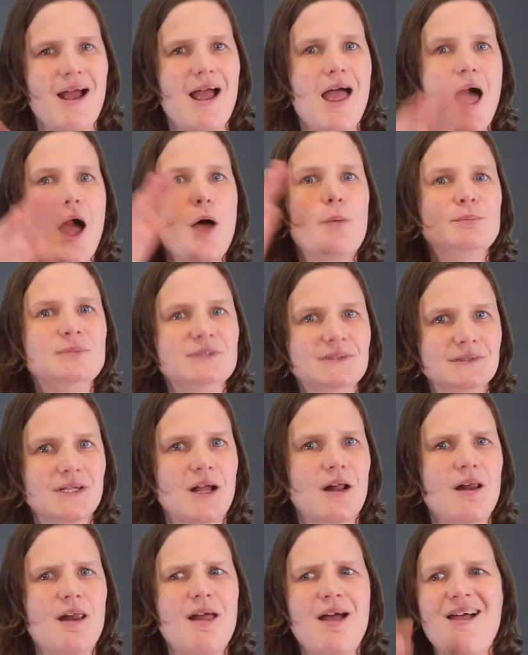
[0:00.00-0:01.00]
I was
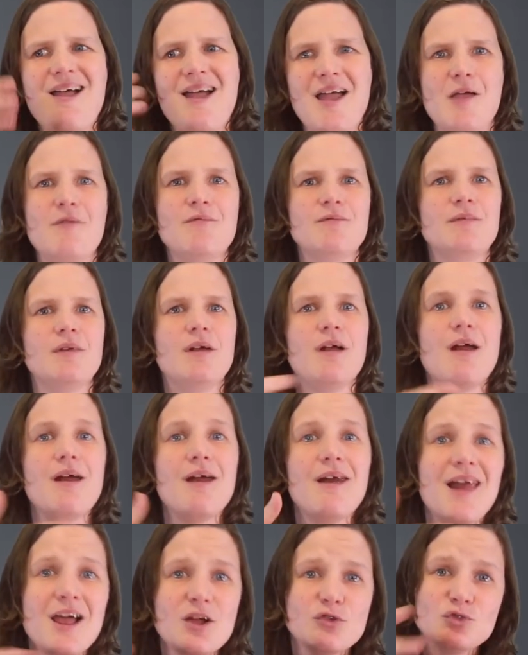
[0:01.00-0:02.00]
particularly focusing
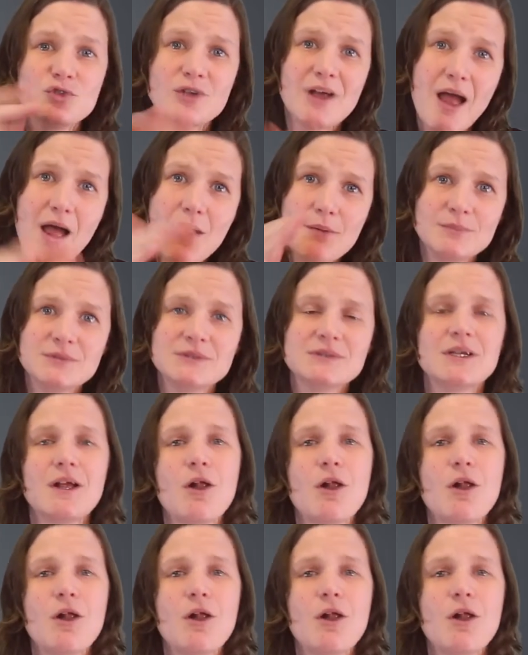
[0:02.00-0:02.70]
on capital